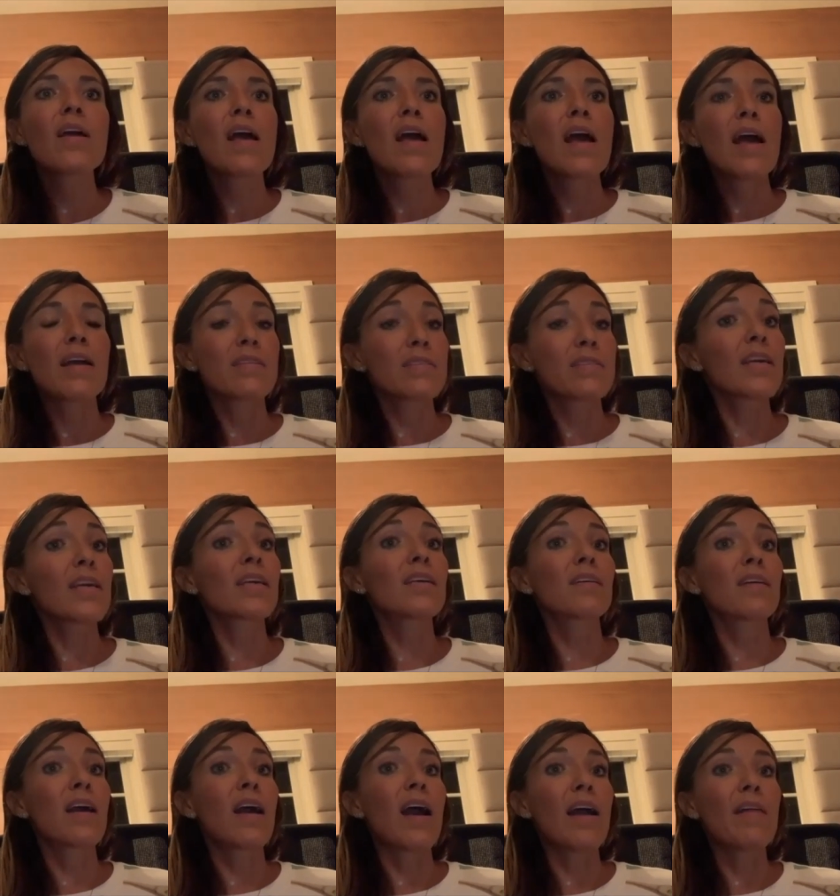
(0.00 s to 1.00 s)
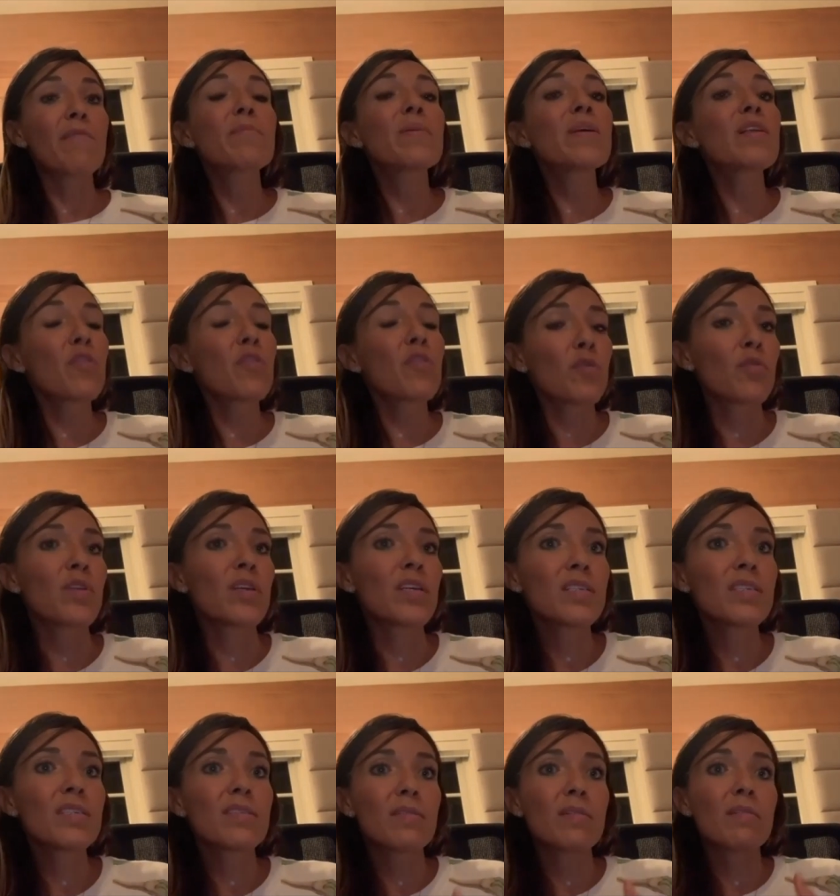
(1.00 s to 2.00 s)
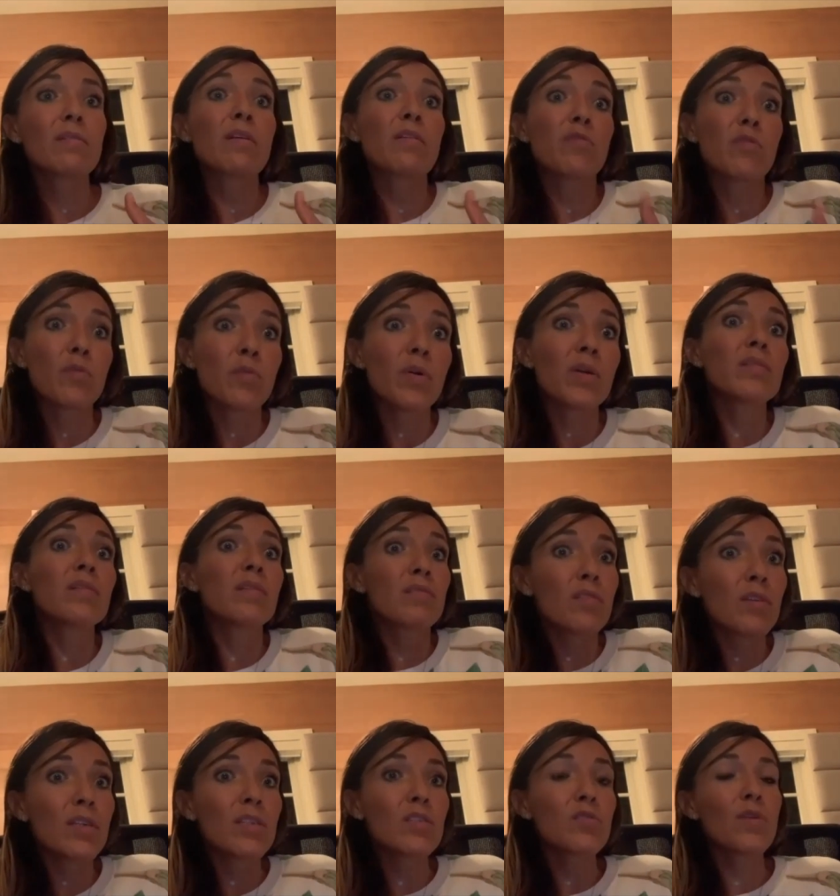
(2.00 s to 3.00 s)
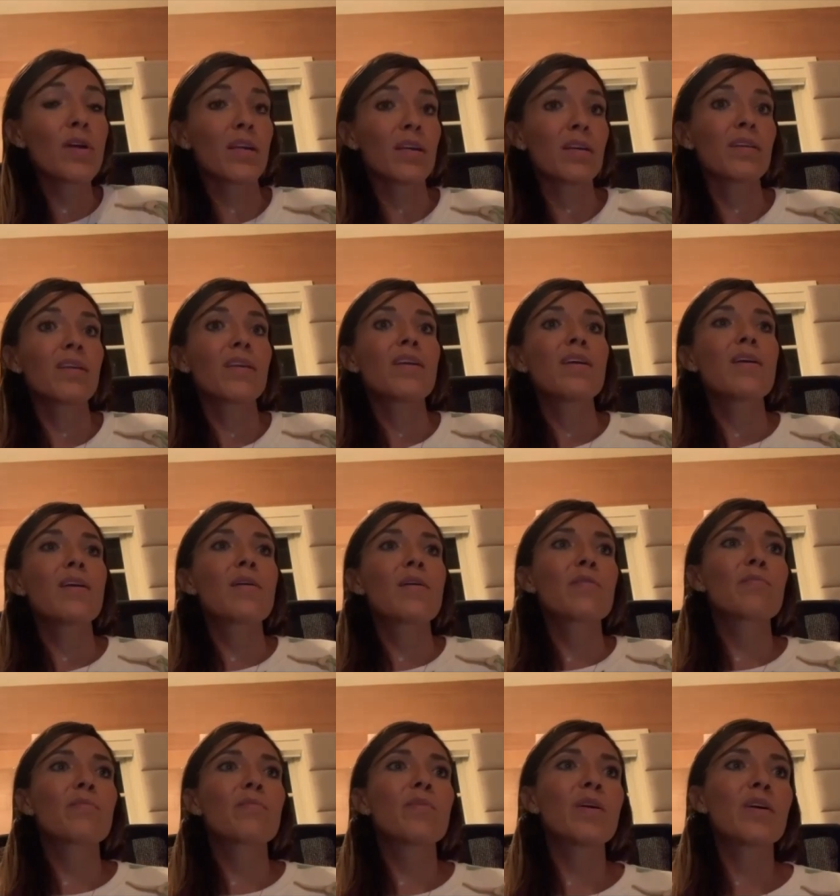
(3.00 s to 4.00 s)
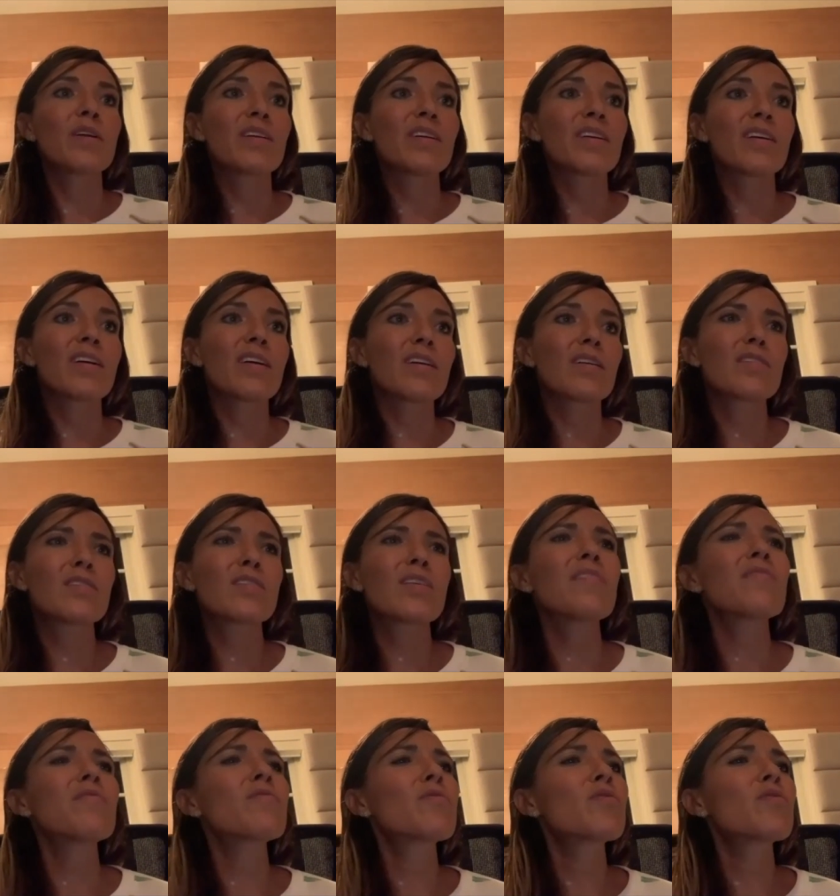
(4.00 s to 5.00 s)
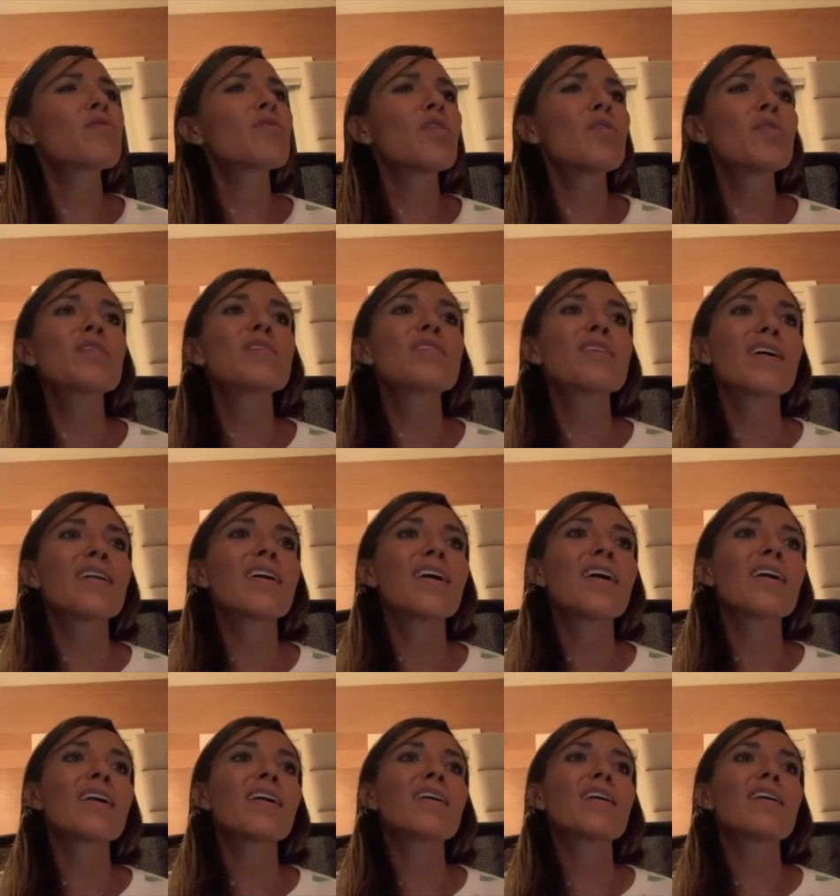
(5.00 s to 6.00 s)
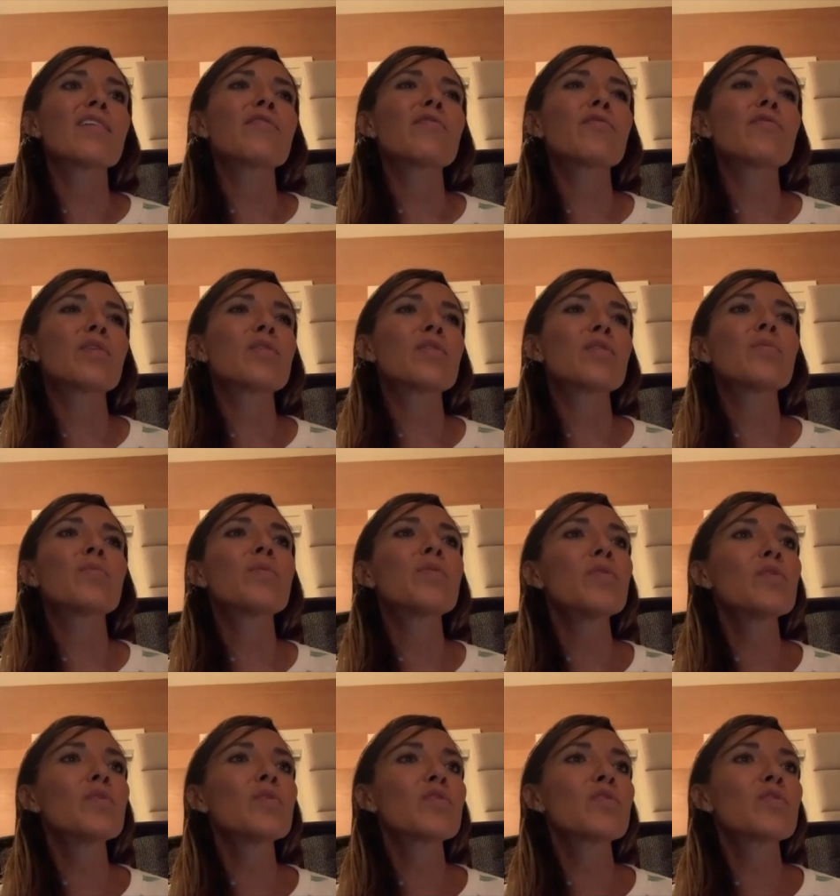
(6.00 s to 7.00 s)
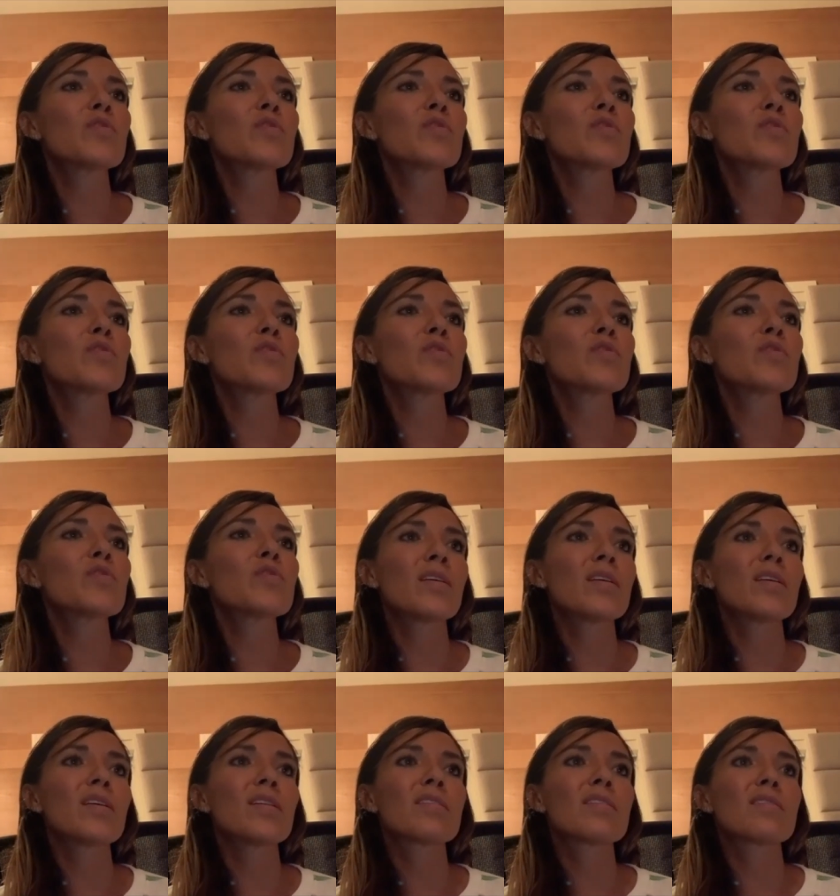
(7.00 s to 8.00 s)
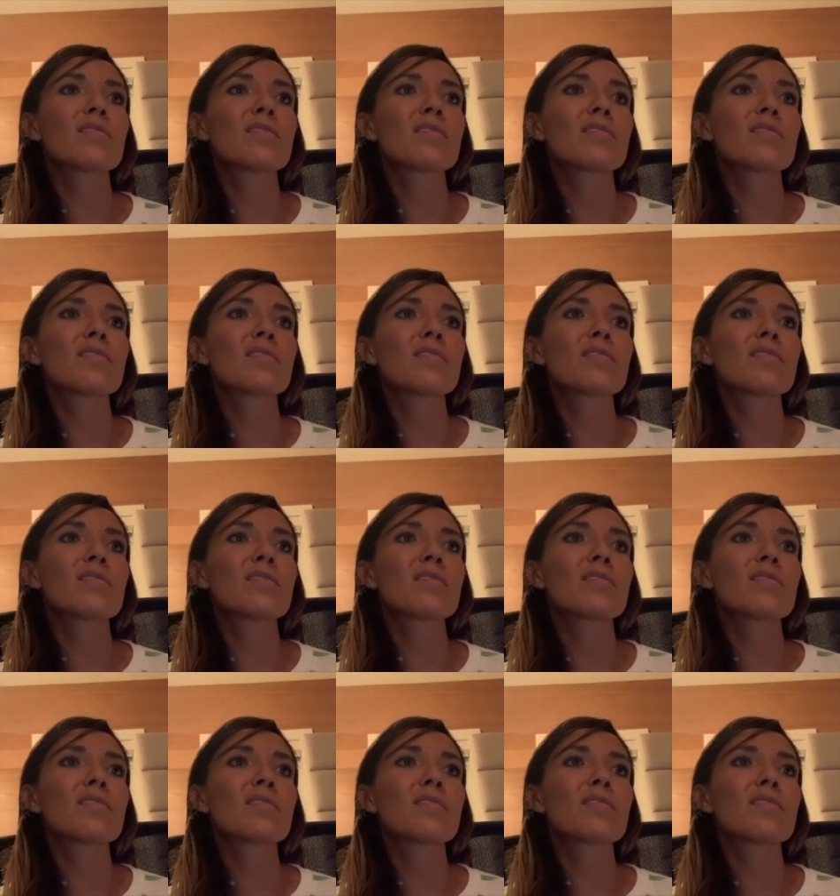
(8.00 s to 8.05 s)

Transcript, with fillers: it's like I've been through this if you want you can try but because I've noticed that I if when you push it's